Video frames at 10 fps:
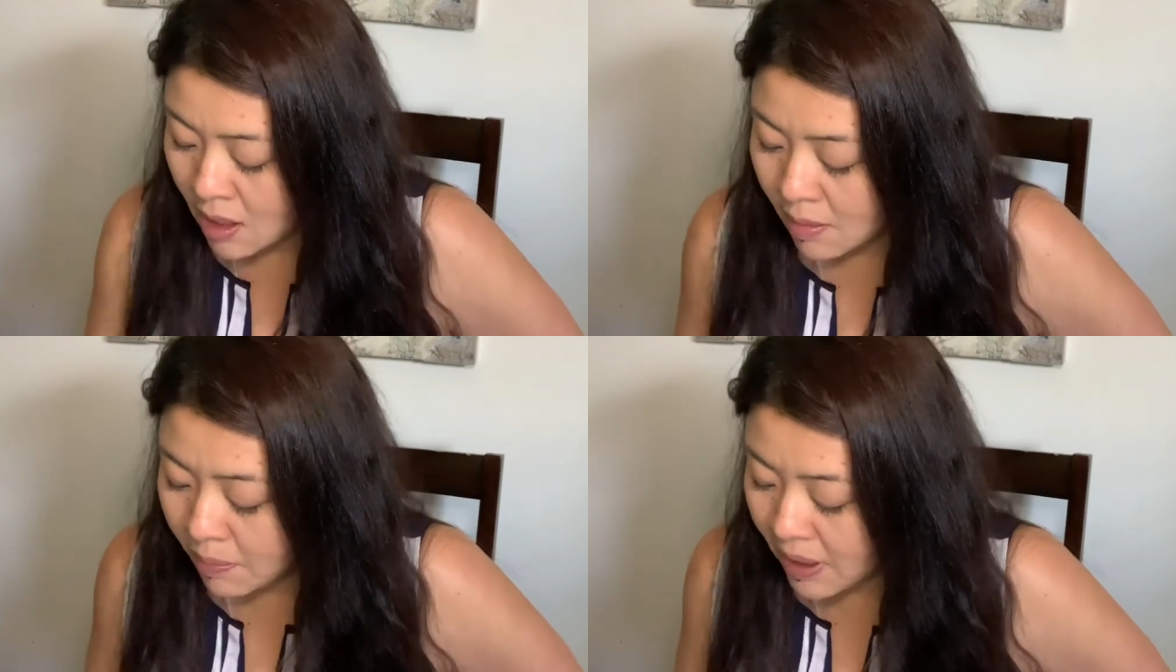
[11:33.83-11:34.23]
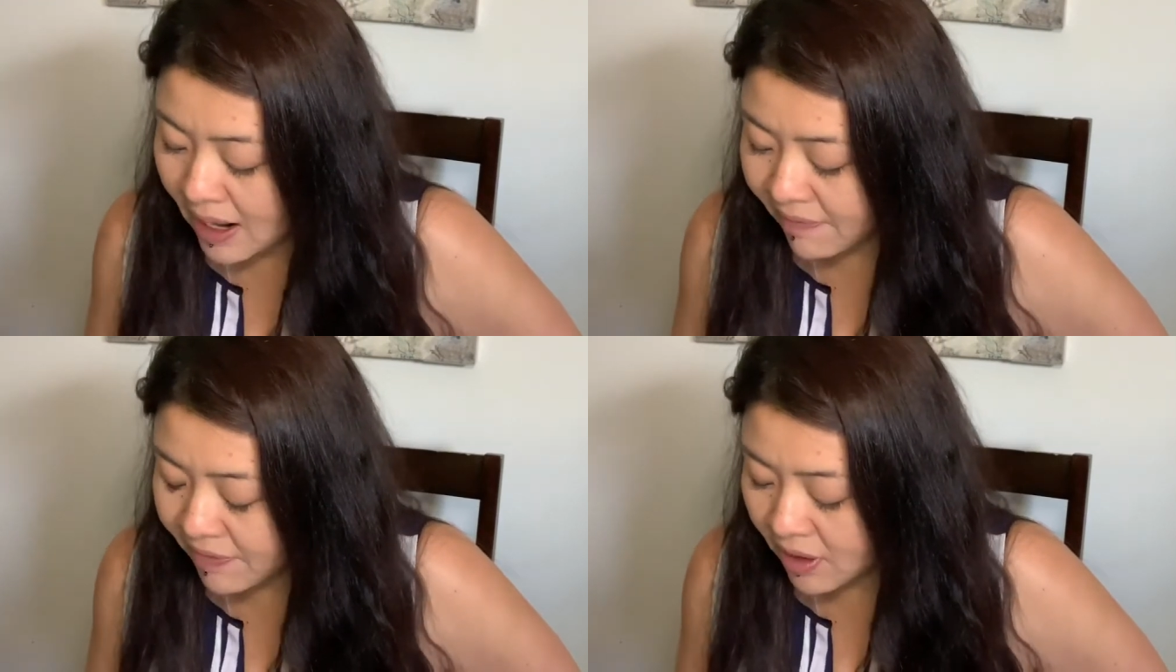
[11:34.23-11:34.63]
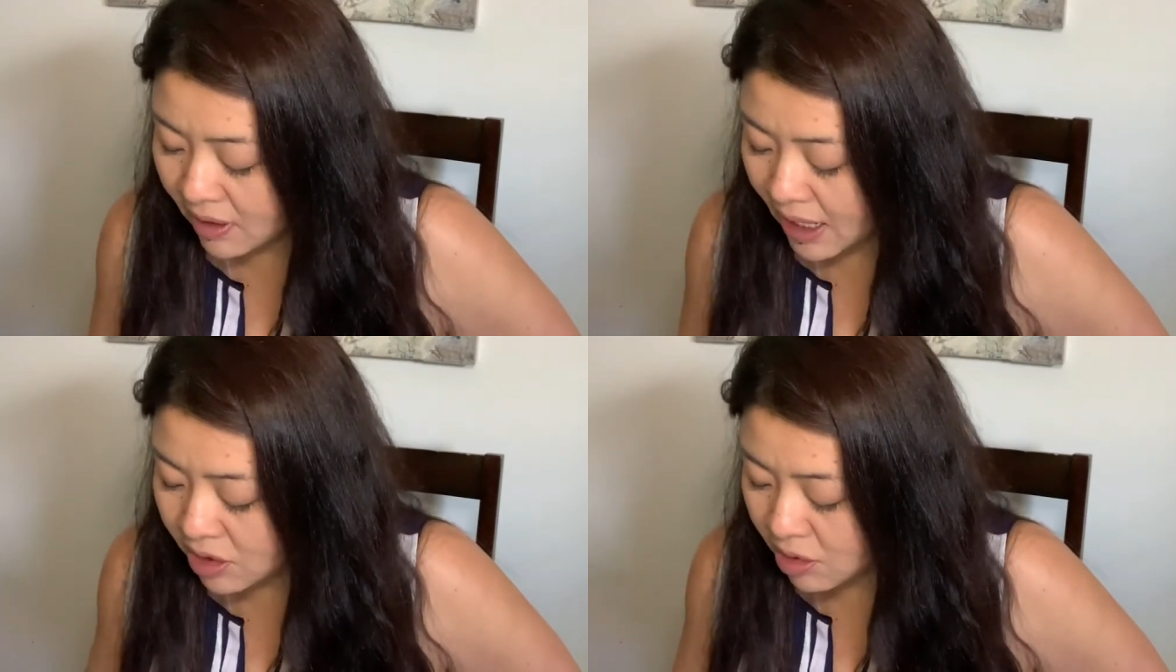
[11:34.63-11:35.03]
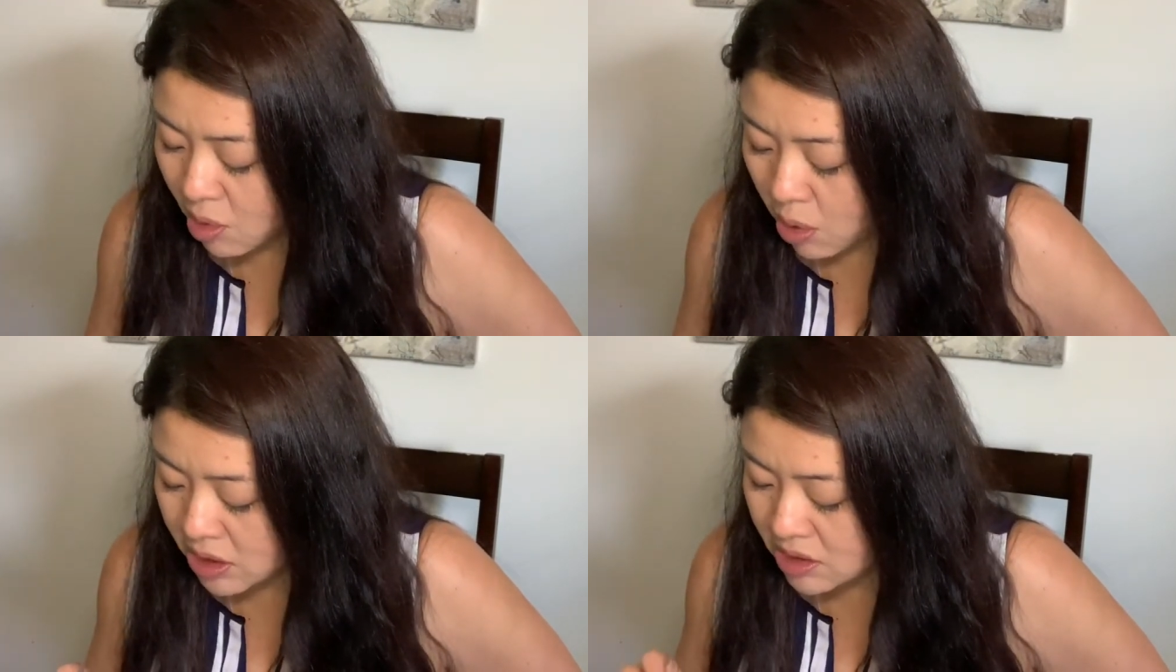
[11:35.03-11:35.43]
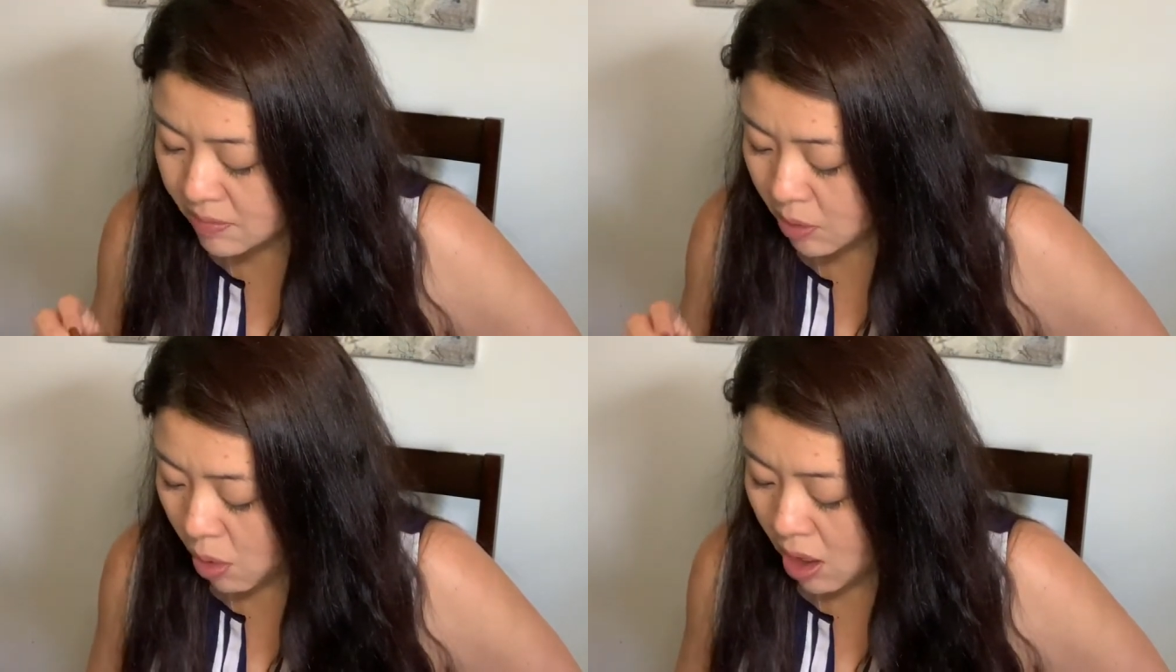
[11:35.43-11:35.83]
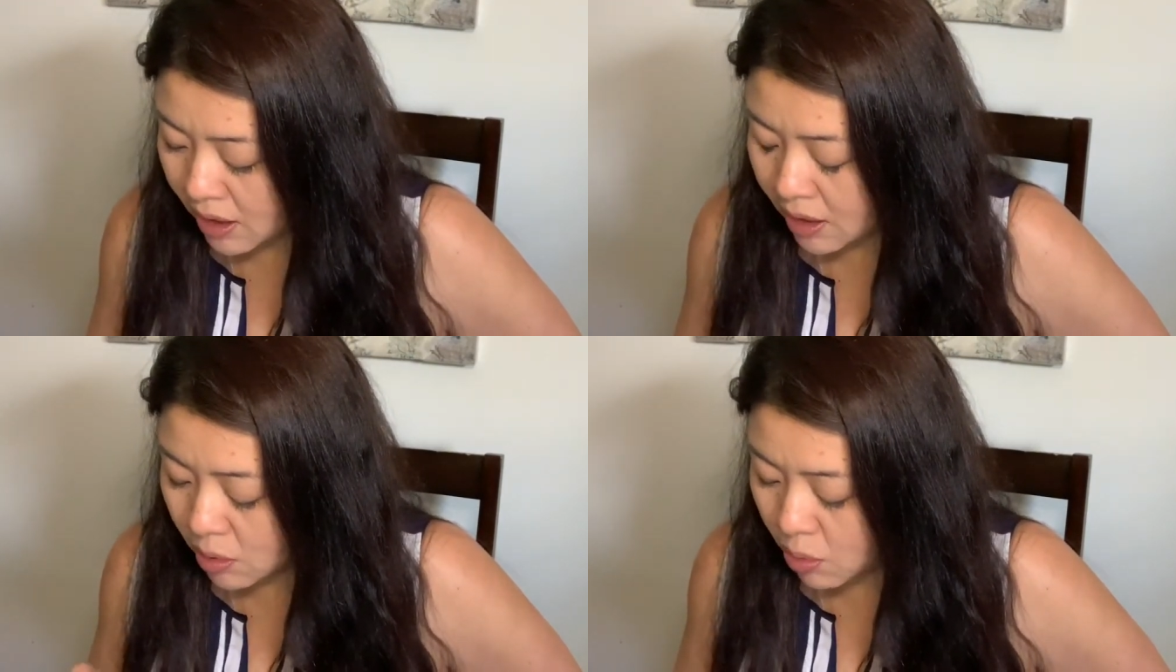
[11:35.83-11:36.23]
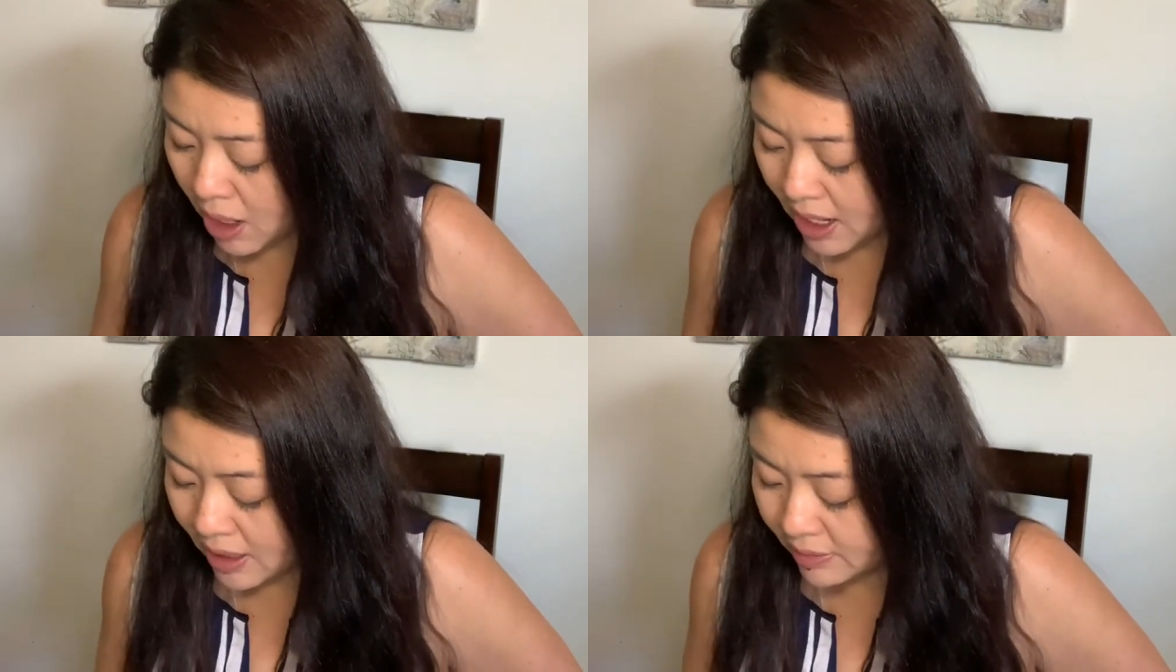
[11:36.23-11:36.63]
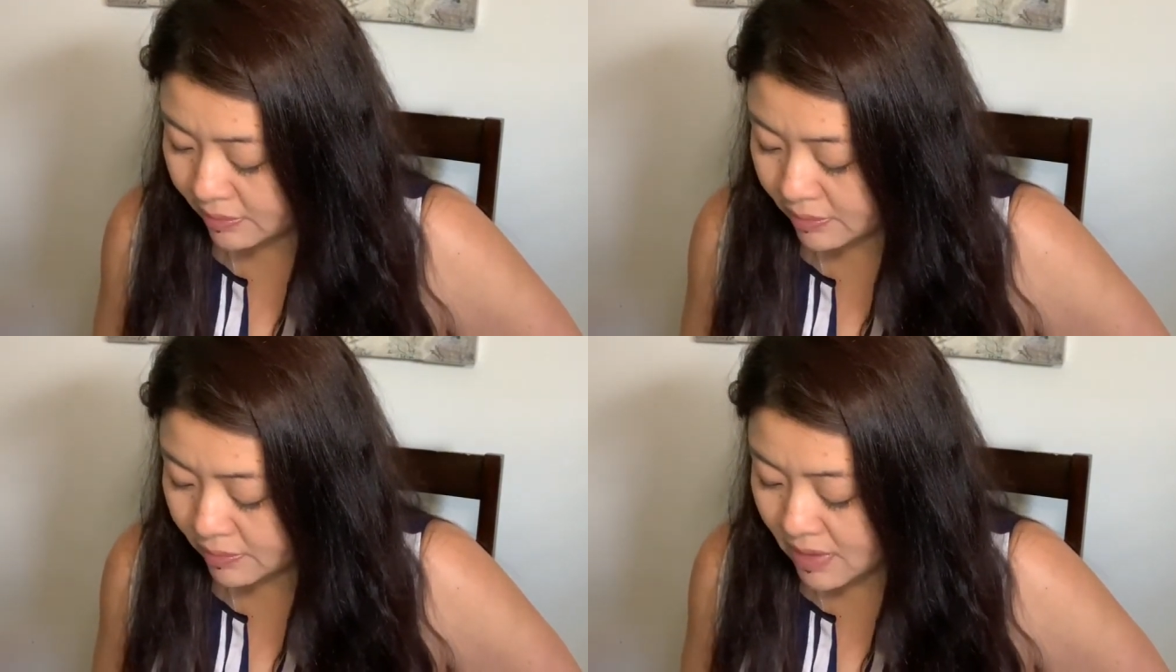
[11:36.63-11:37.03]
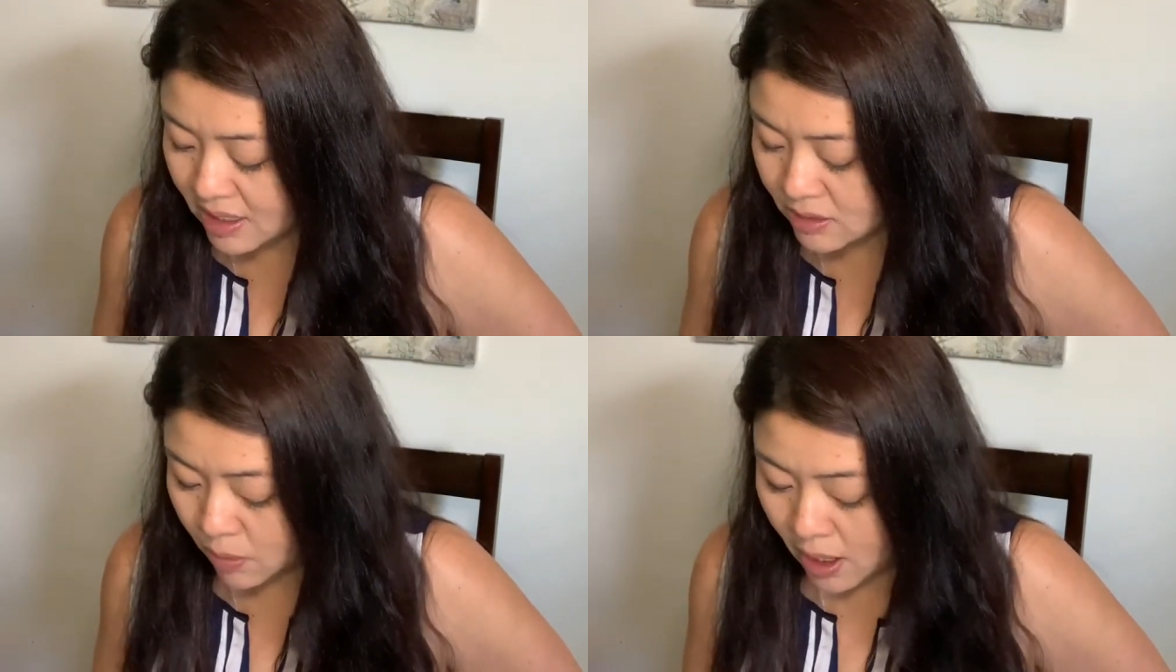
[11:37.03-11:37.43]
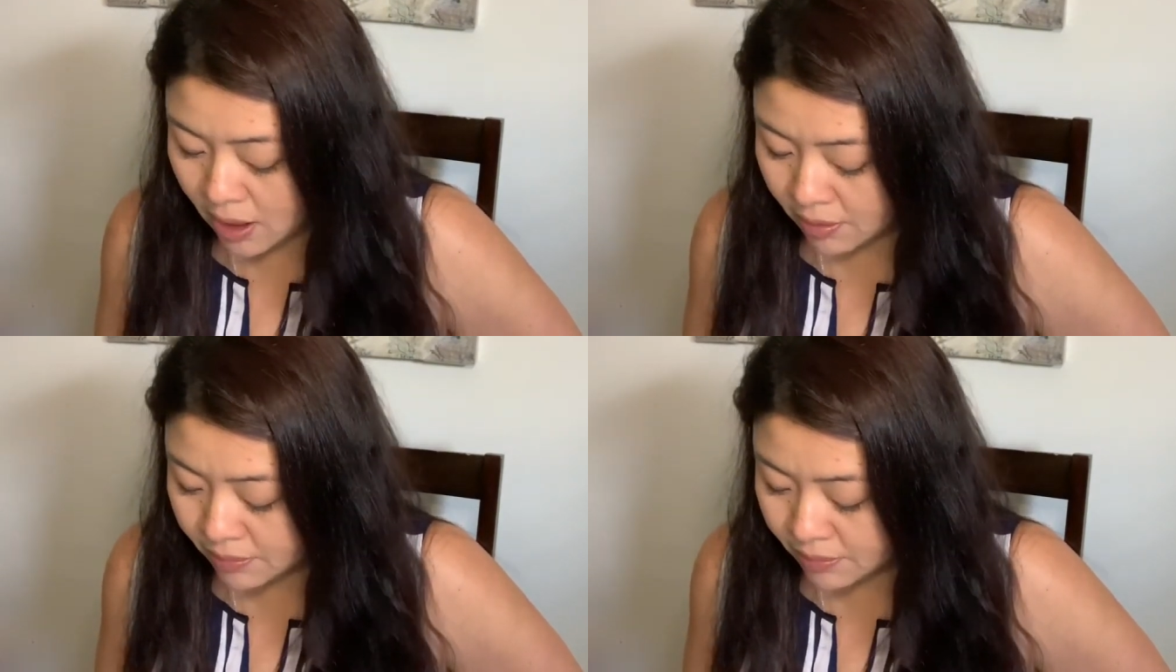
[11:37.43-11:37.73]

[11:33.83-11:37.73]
But I feel like they're going to be walking away as well.